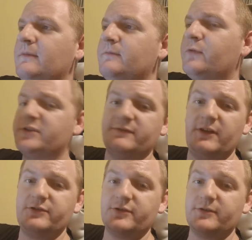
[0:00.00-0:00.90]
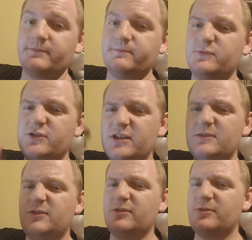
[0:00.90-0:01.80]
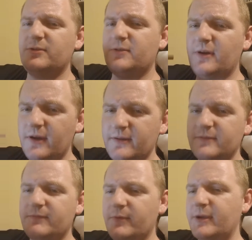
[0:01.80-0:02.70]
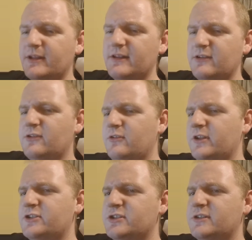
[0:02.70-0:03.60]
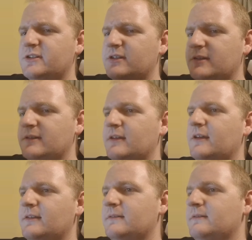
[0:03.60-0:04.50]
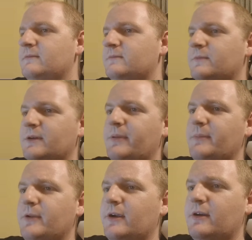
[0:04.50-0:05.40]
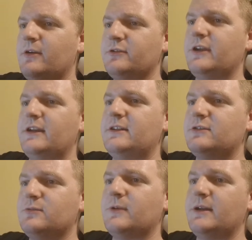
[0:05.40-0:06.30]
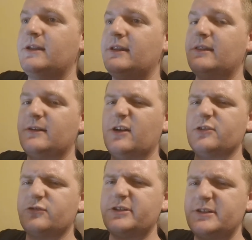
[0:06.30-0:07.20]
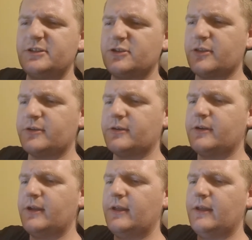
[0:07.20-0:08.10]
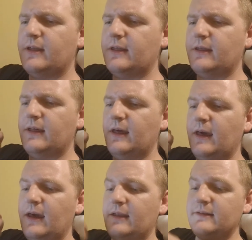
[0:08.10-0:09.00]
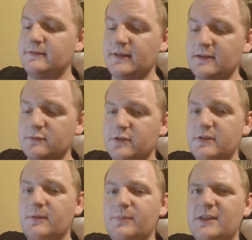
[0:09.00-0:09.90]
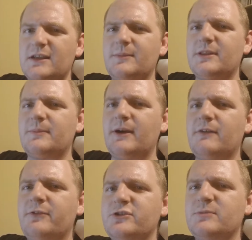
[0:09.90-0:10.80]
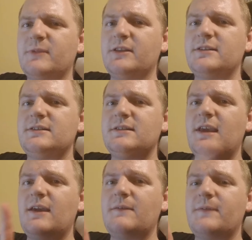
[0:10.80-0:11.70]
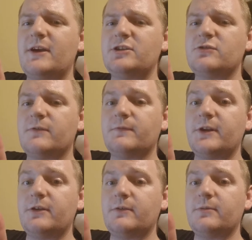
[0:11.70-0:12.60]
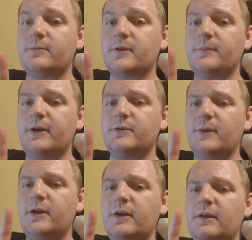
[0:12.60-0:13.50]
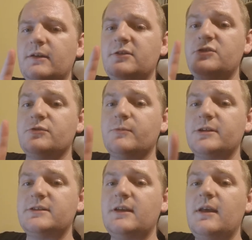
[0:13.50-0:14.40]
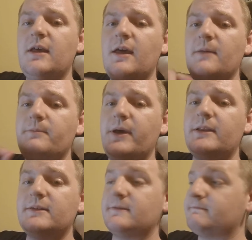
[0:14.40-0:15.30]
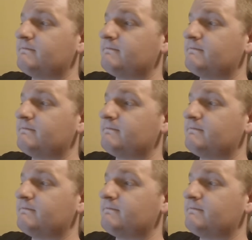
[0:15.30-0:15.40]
force of nature just through forming a little coalition where people are all united into one and they're all trusting each other. And that's really the big thing about the power of friendship. Now, this is a very short video compared to my usual ones. But